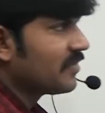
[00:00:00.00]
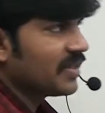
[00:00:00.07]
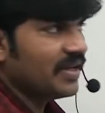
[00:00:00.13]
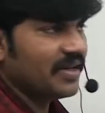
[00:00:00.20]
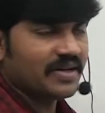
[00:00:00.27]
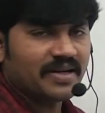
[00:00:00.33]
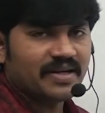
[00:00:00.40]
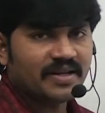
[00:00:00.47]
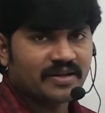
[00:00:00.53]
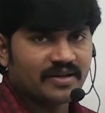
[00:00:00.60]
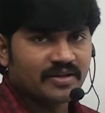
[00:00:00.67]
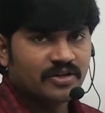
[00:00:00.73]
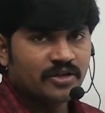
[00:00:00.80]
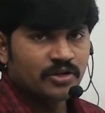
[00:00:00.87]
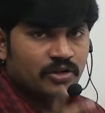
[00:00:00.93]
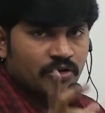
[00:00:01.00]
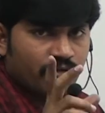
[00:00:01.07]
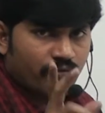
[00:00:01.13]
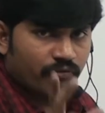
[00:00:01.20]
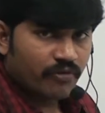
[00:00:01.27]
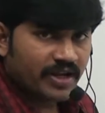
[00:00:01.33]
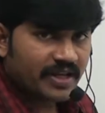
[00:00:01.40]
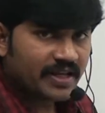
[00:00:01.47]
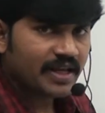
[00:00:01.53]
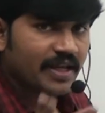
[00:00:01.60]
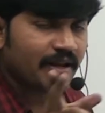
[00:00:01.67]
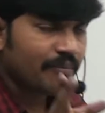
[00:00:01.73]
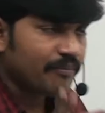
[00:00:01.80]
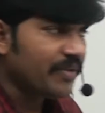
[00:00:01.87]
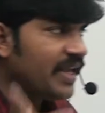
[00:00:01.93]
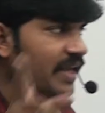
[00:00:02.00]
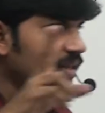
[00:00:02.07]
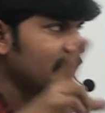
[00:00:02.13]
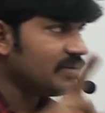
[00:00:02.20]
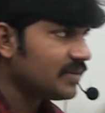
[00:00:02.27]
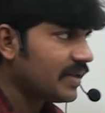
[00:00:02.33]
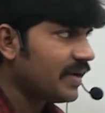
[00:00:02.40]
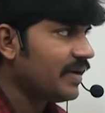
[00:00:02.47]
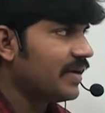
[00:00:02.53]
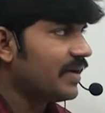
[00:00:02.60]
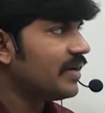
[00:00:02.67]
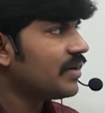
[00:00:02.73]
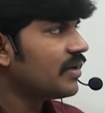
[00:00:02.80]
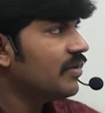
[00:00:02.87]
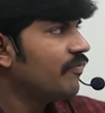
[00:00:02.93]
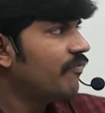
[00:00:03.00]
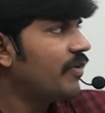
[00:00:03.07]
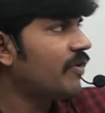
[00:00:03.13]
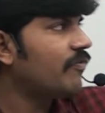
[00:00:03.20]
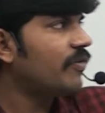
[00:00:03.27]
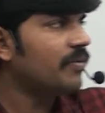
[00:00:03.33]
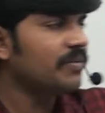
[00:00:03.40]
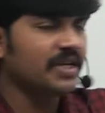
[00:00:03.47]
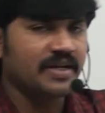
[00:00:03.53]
Regarding while main thread performing